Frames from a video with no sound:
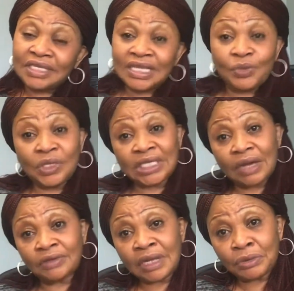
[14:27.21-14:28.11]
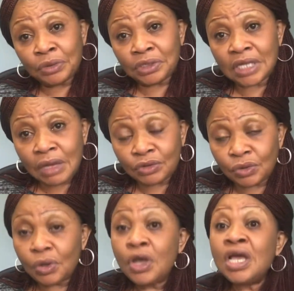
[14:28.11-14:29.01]
He said, which house? I no see house.
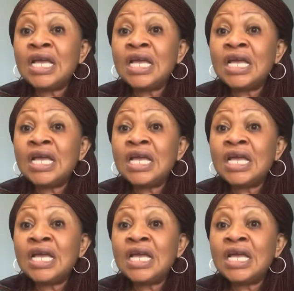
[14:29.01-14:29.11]
So